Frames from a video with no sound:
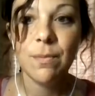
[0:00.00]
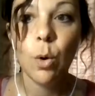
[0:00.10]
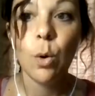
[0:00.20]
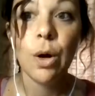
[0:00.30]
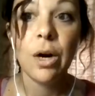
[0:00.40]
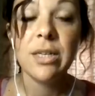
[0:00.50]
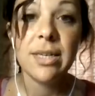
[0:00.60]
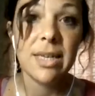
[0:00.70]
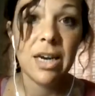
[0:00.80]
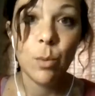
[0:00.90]
Or
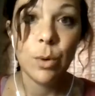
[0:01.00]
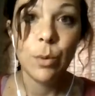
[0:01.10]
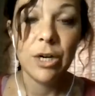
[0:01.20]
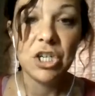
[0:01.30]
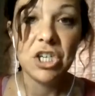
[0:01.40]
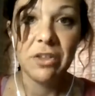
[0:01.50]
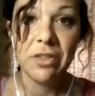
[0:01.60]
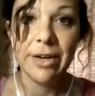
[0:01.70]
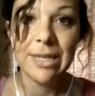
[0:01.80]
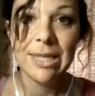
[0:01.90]
does anyone want to share
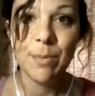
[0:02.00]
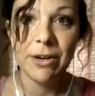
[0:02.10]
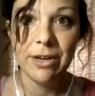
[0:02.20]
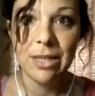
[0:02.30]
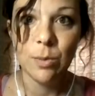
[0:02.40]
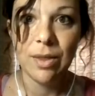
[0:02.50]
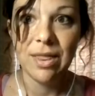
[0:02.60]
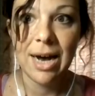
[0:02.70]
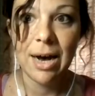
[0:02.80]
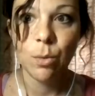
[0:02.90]
their experience with that?